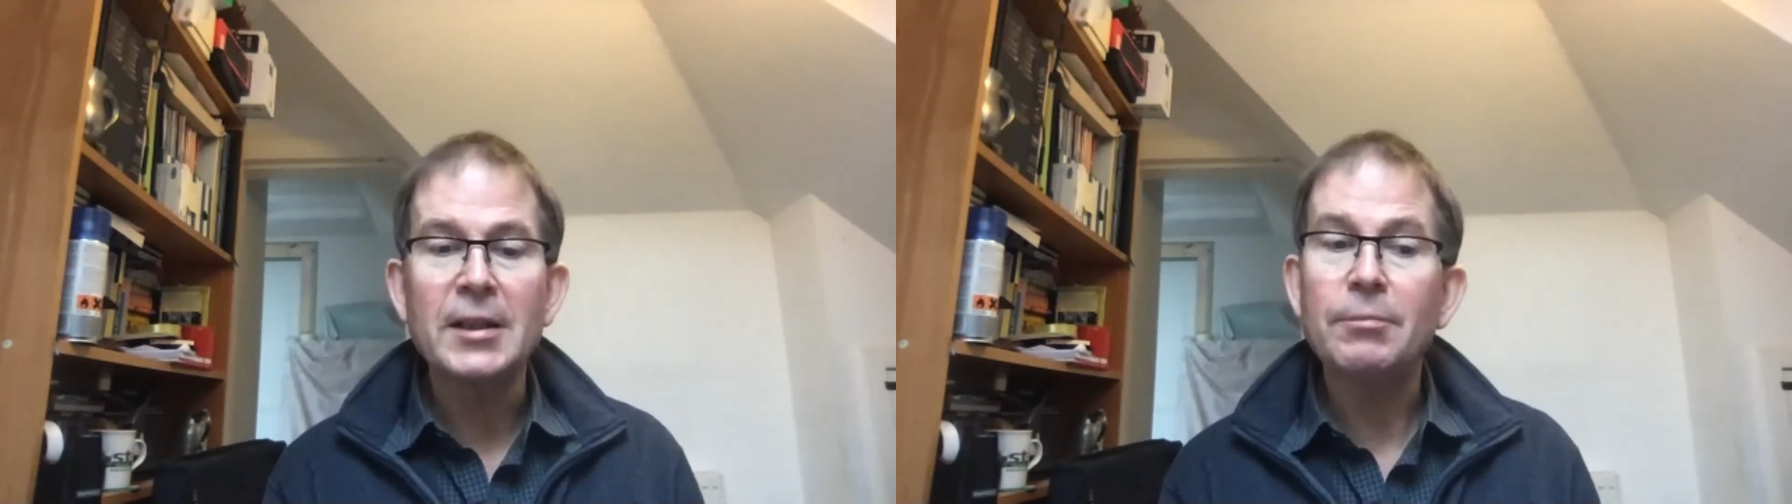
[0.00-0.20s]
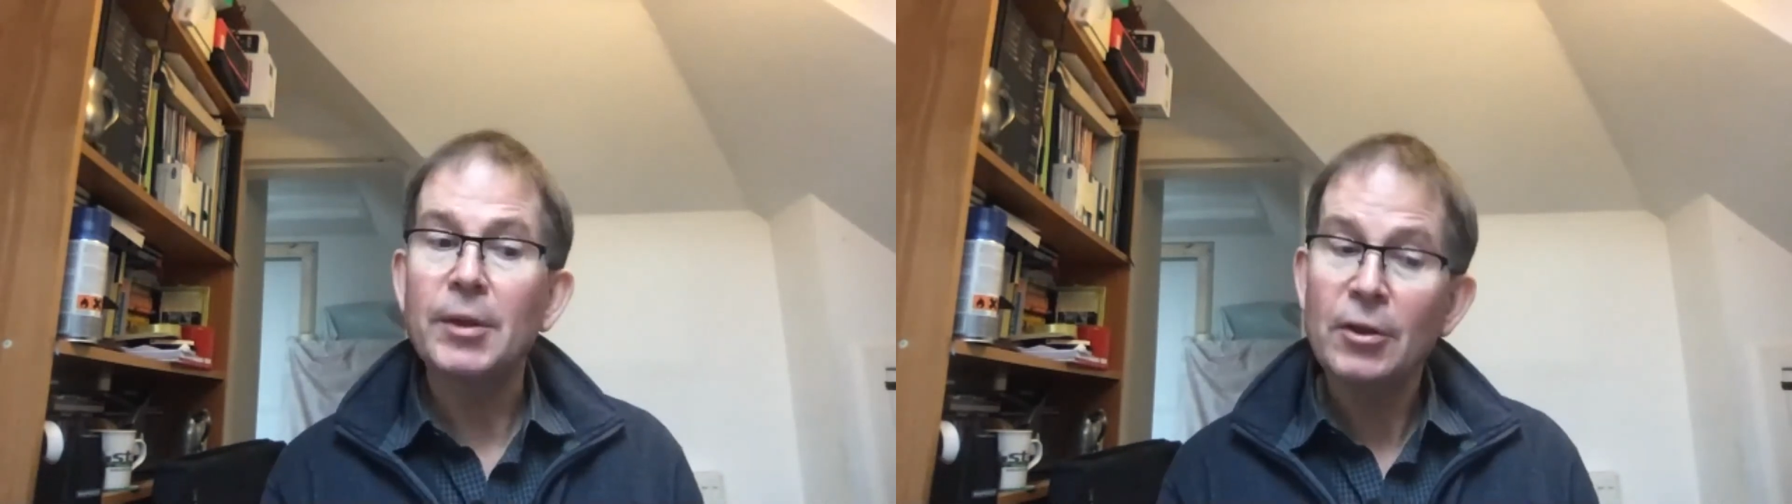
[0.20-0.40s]

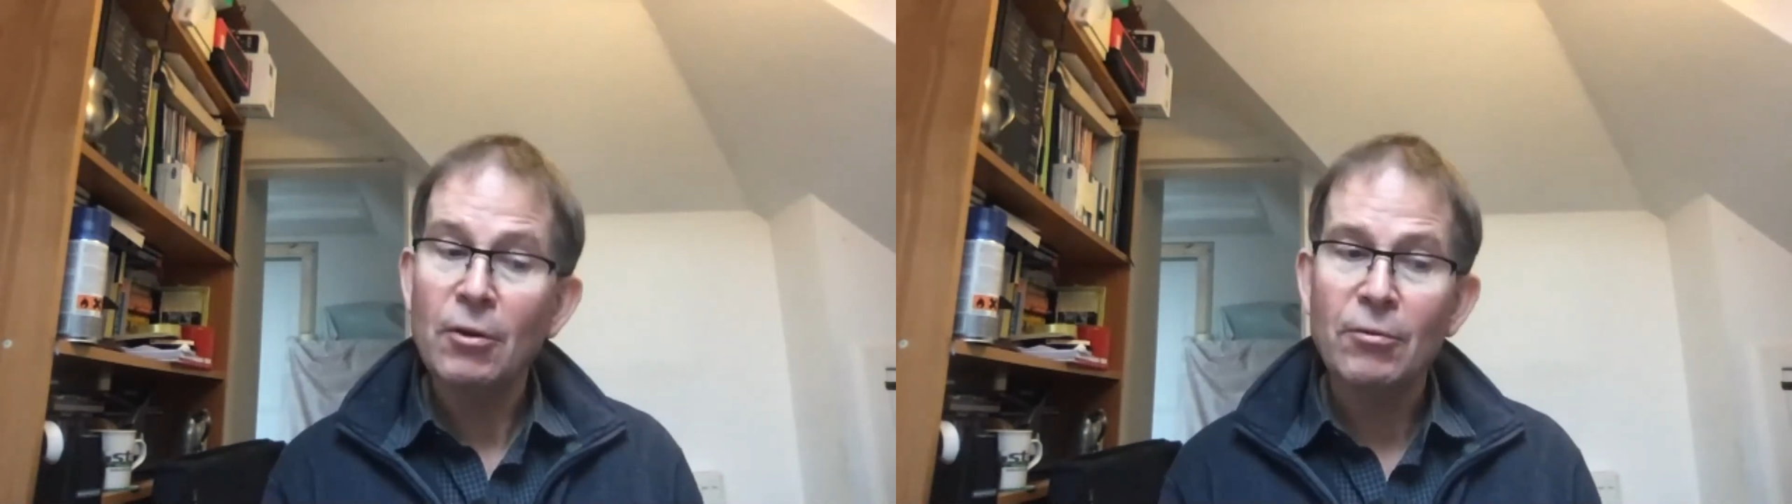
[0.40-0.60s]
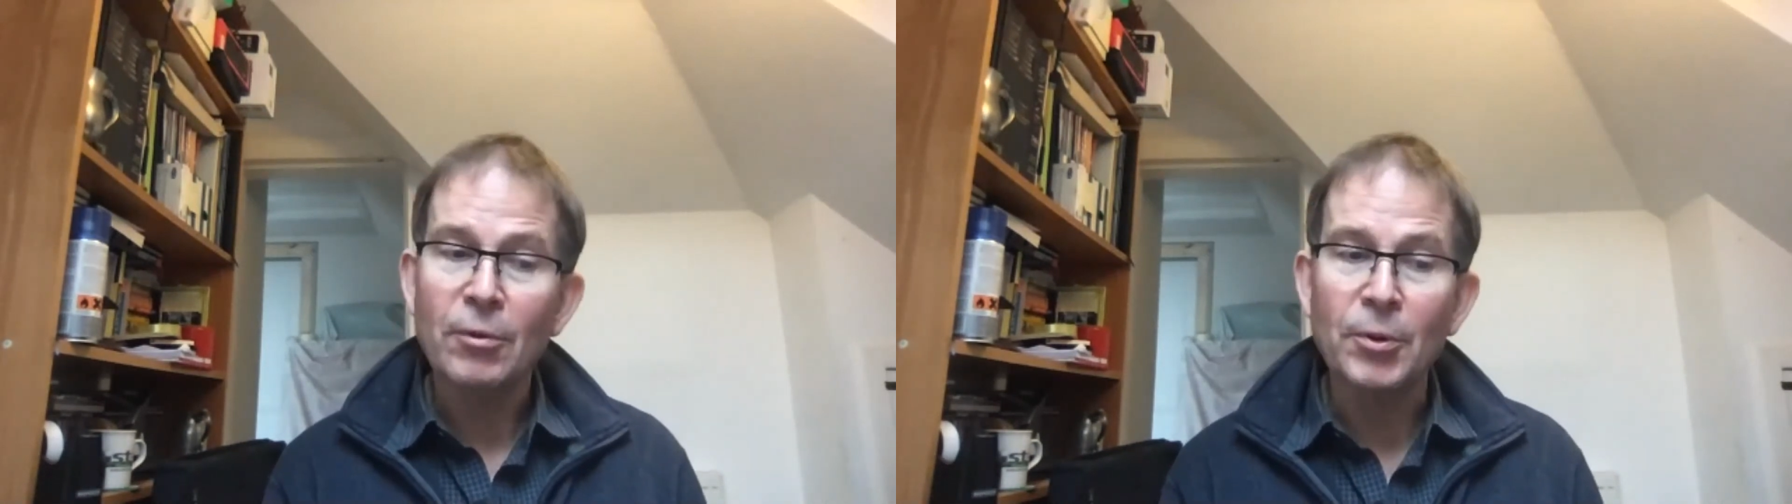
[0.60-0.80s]
but not
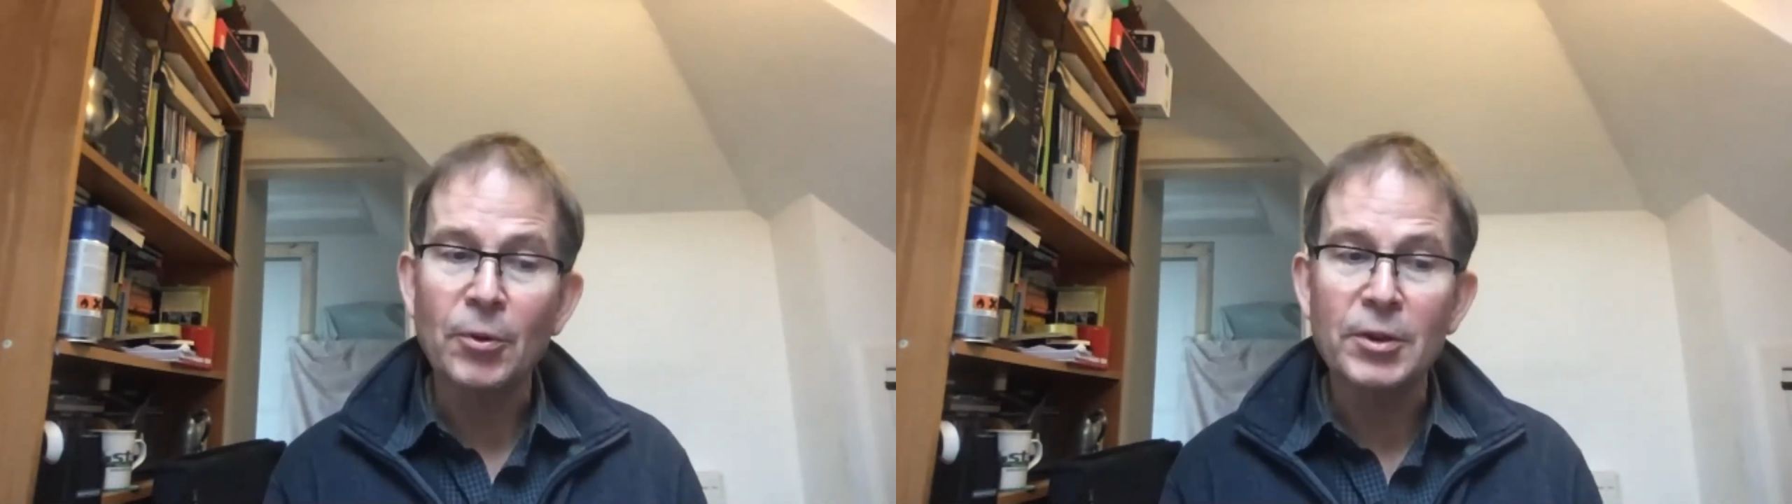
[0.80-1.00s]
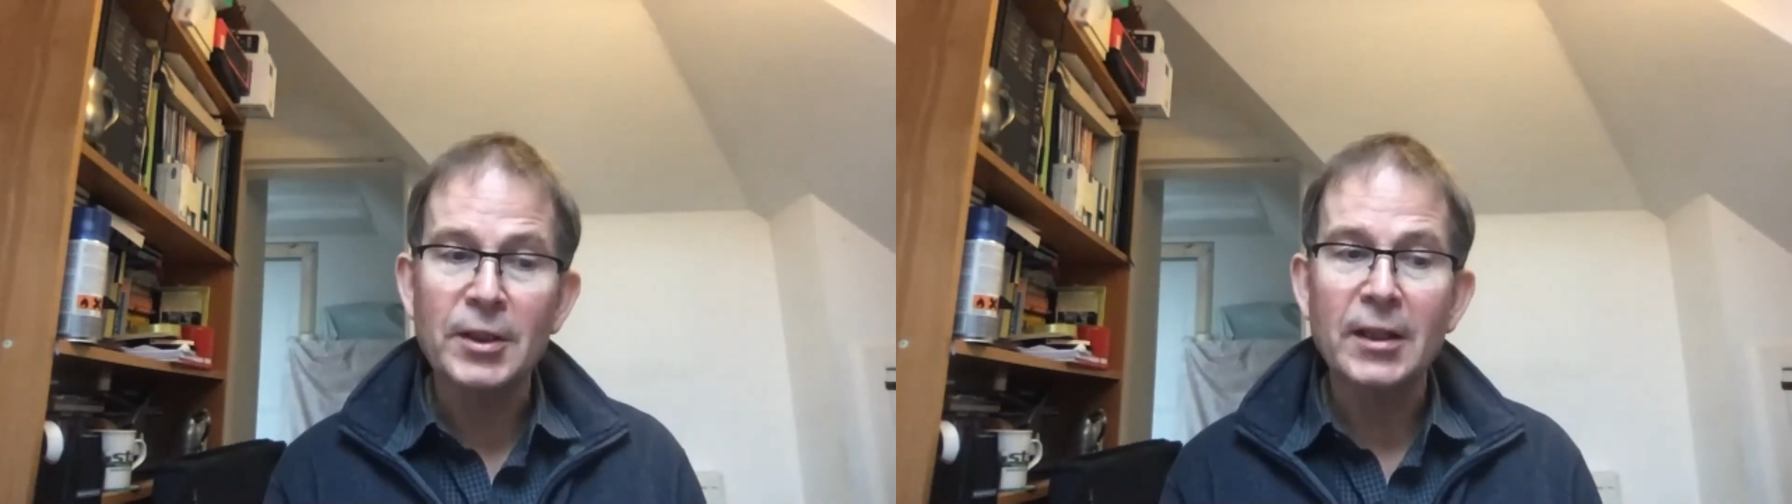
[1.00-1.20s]

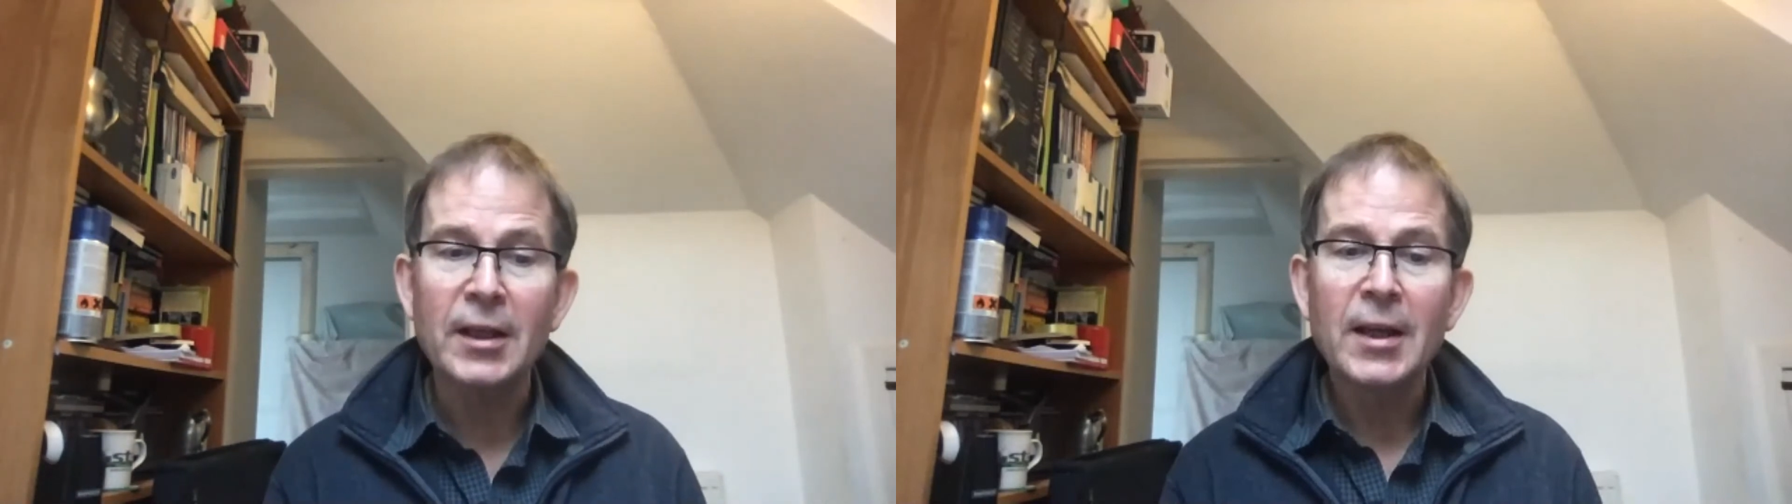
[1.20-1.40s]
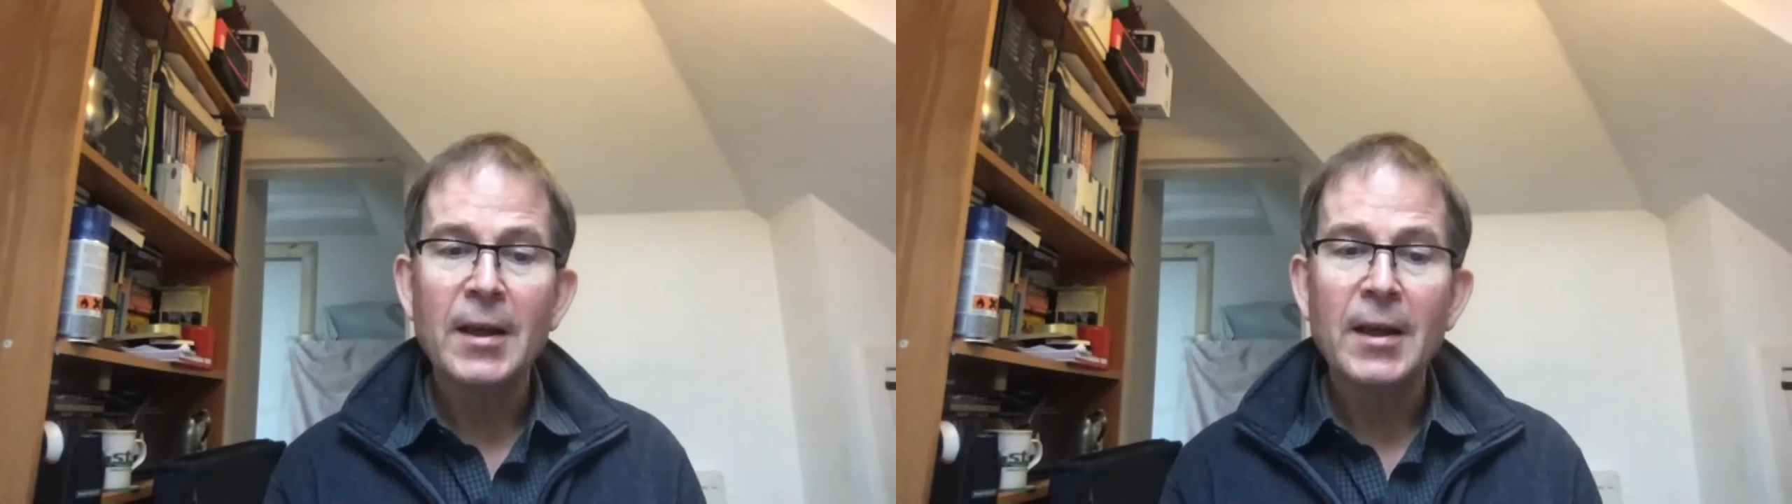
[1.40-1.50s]
reported,